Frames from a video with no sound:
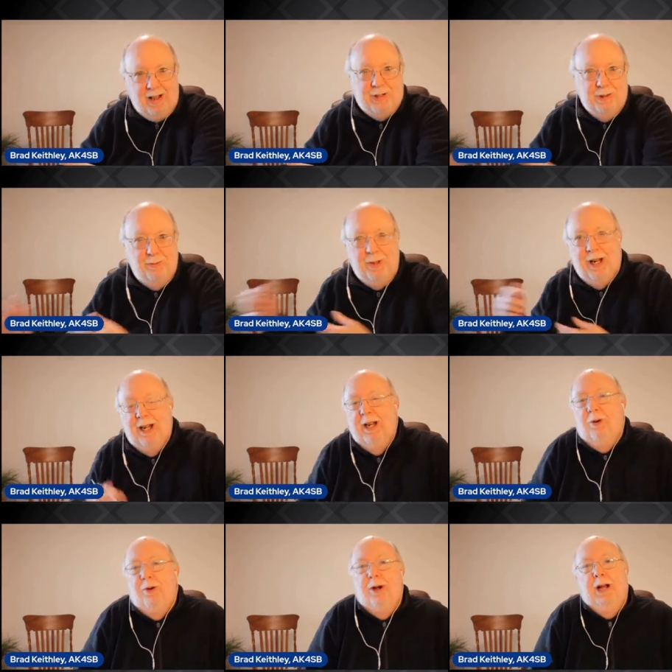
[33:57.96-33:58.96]
of middle and
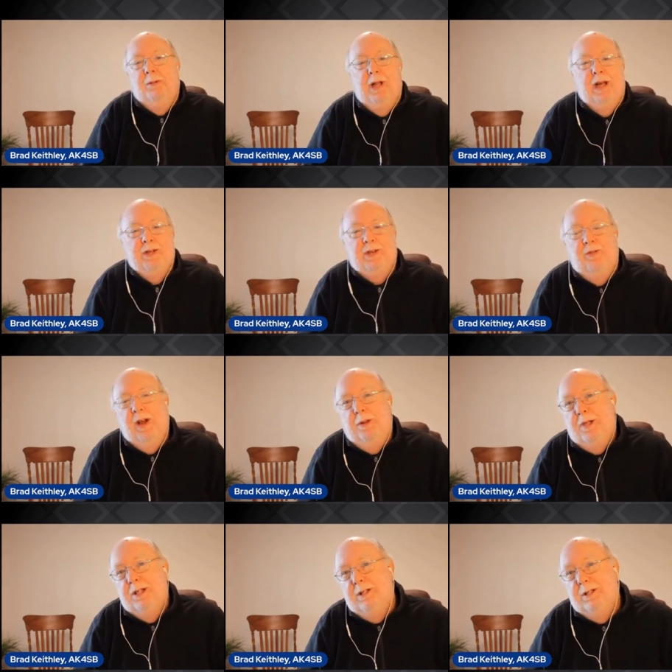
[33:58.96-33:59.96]
lower income Alaska
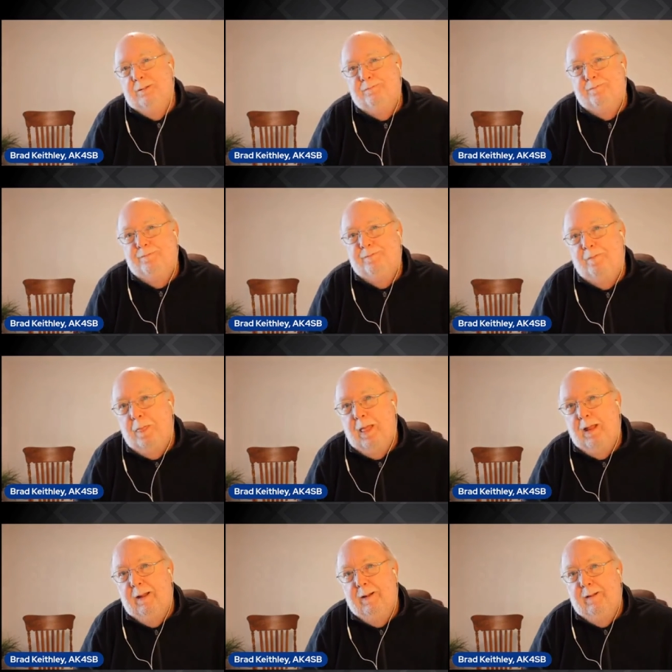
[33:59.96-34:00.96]
families.
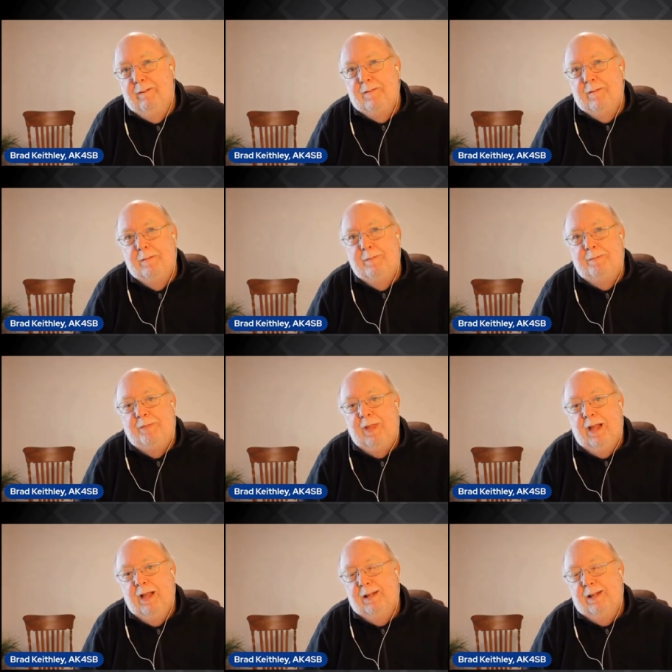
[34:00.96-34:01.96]
Yeah, no, I mean, I
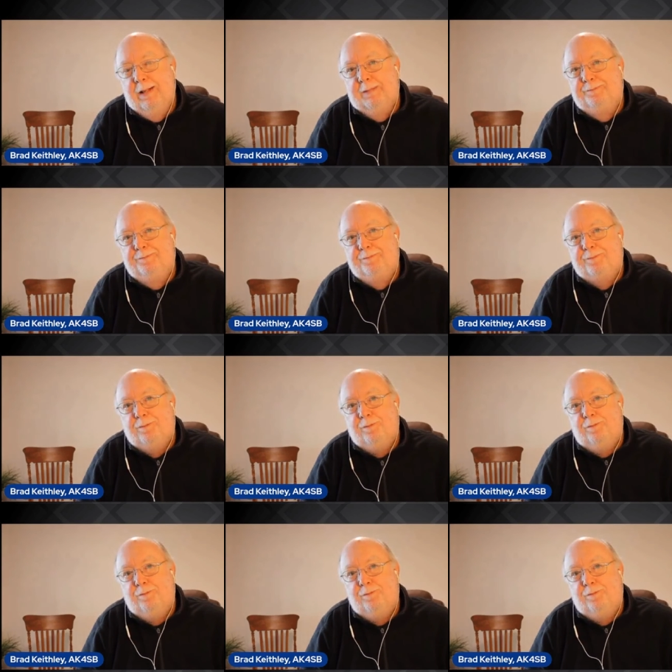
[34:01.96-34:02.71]
think that's the most frustrating